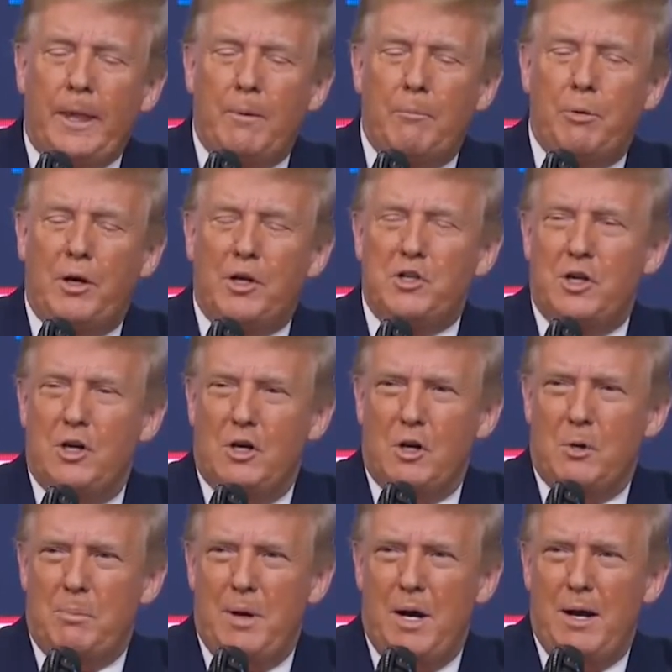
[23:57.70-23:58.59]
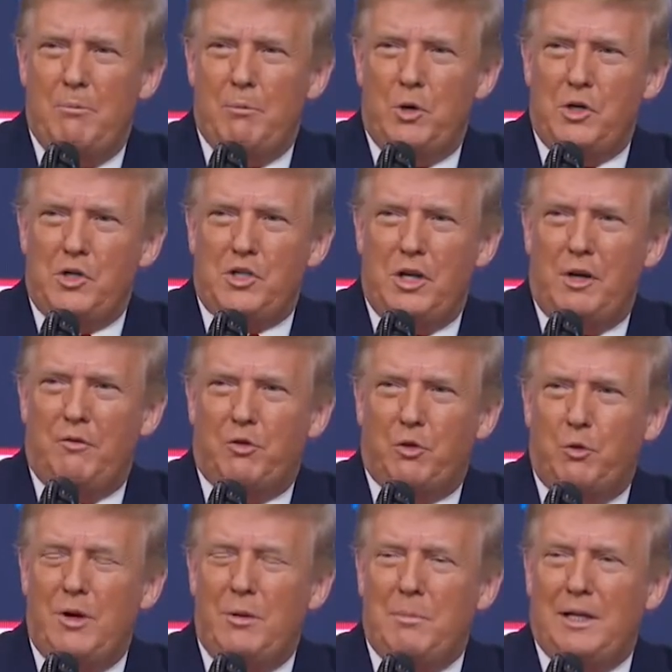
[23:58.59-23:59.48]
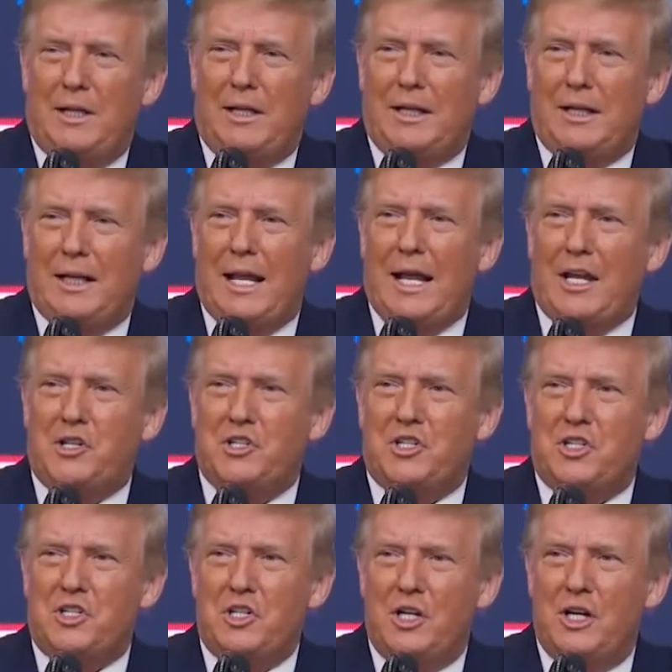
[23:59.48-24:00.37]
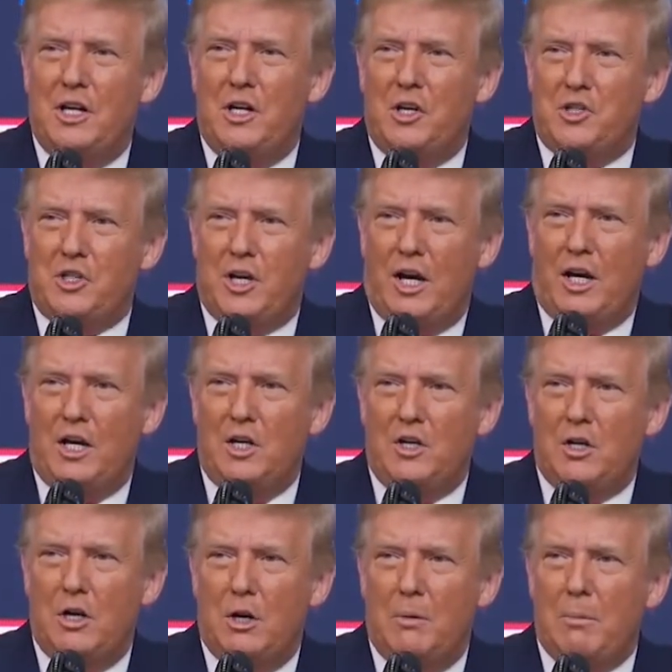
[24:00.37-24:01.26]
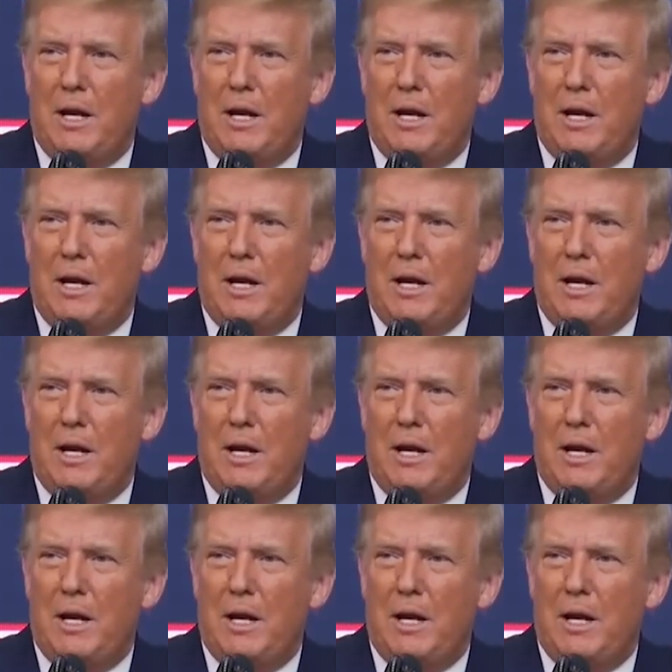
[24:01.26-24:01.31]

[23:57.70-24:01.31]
President Obama received 3 million less in his second term,